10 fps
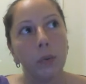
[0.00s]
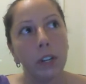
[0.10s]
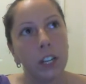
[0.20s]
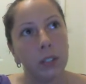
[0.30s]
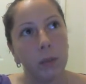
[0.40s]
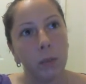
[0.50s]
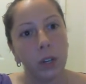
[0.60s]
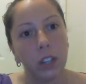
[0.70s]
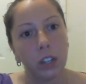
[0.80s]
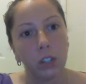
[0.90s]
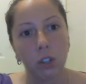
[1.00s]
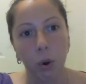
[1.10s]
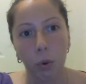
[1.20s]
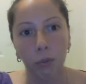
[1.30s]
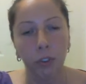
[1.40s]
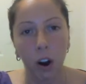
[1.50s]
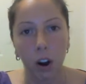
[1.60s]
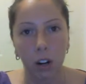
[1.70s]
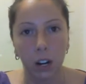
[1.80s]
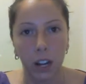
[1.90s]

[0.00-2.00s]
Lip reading: reach out to somebody that's so far